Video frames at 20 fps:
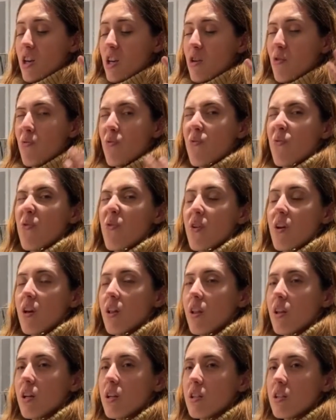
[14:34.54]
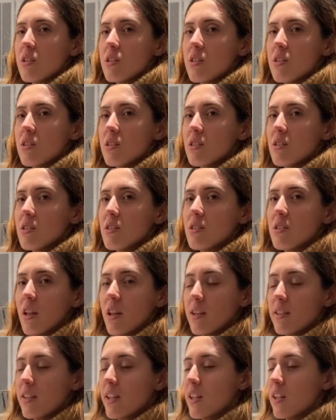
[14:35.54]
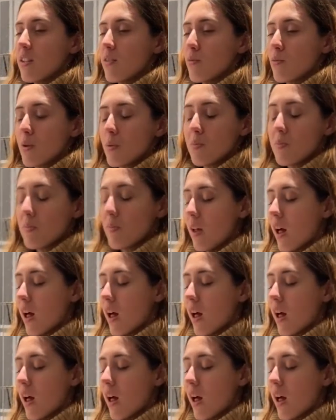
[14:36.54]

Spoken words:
feel it, like, getting ripped.